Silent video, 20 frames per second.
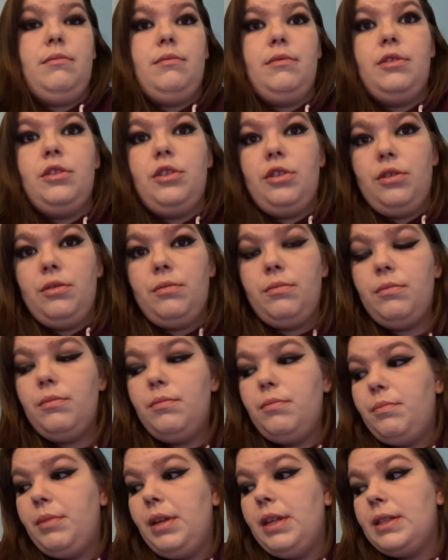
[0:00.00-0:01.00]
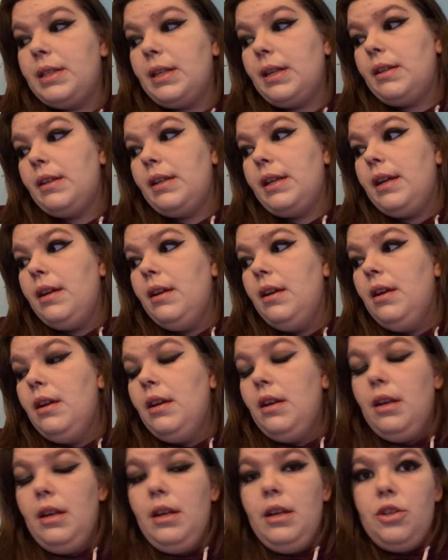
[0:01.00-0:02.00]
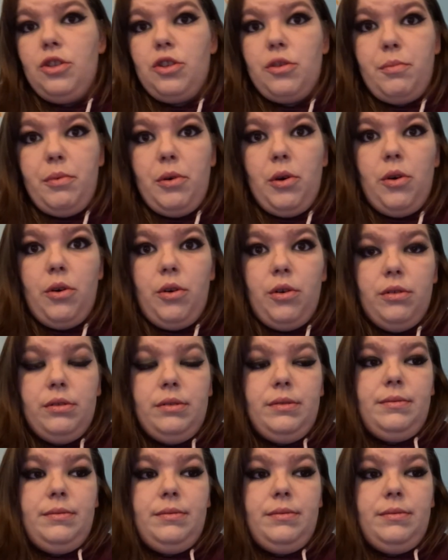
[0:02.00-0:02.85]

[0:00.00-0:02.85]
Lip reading: to basically support